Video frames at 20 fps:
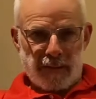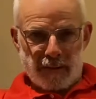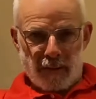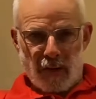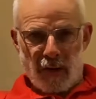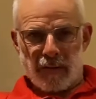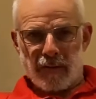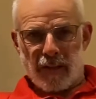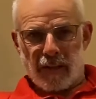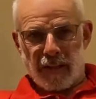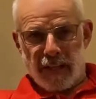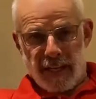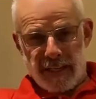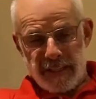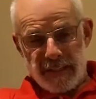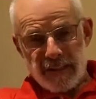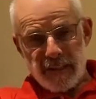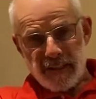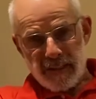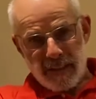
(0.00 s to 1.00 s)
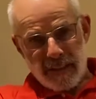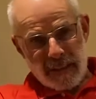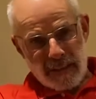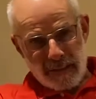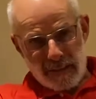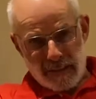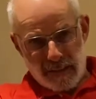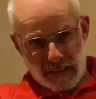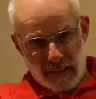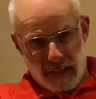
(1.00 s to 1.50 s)
on the latest
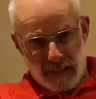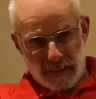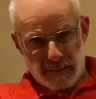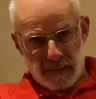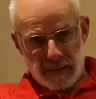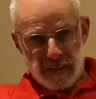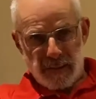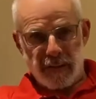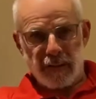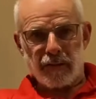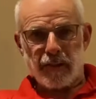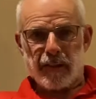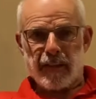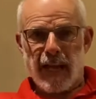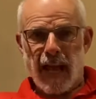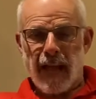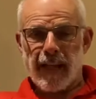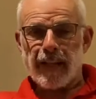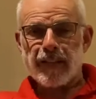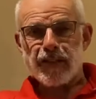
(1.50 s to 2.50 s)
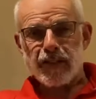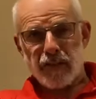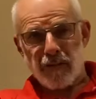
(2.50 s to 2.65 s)
insights into galaxy